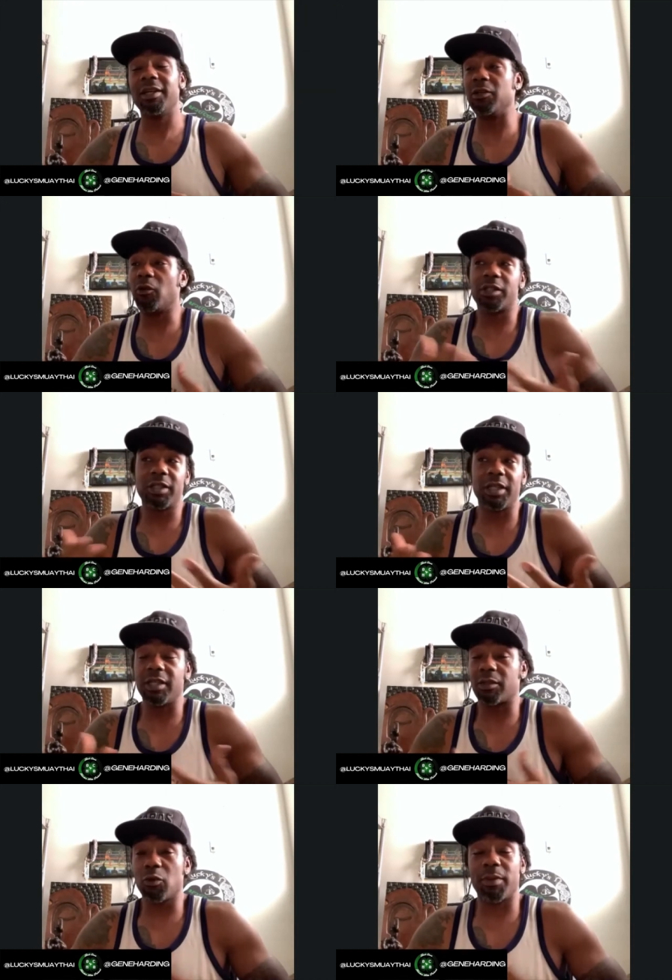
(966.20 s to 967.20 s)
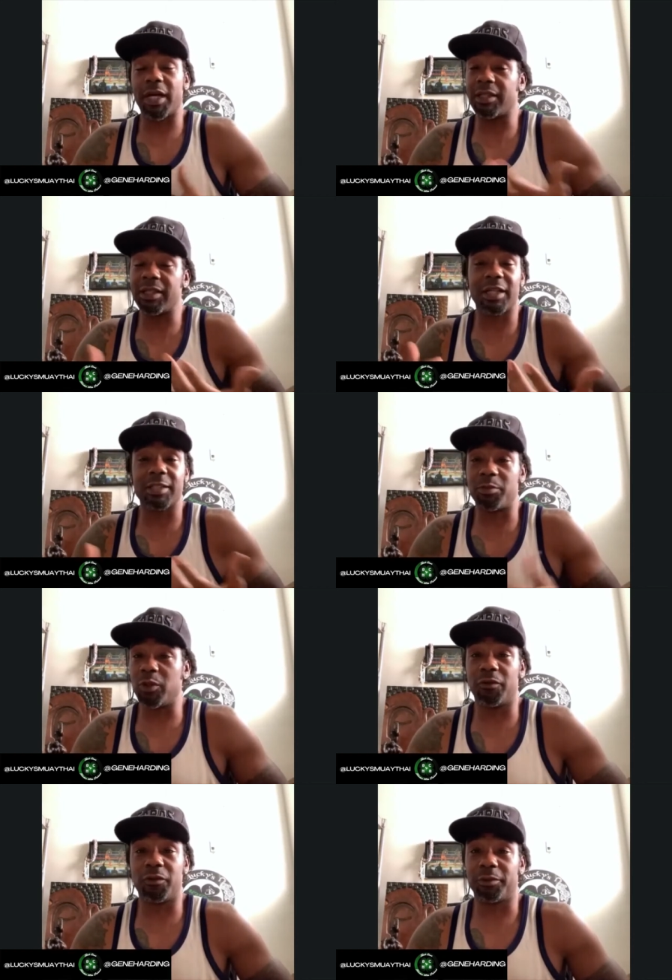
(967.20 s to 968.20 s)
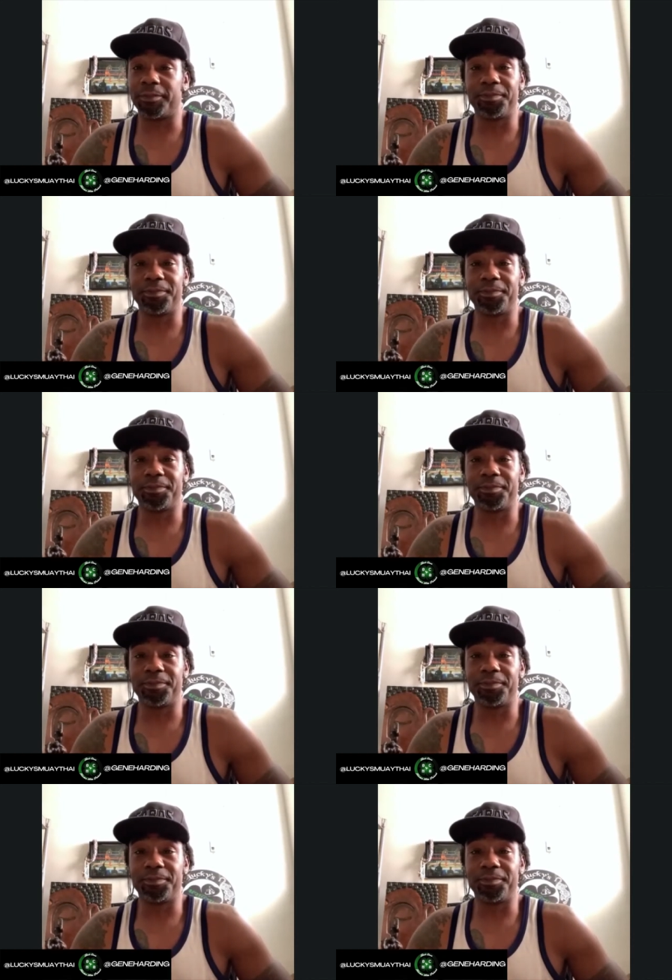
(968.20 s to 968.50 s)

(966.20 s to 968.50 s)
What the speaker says: in order to get through, man. I think that's beautiful.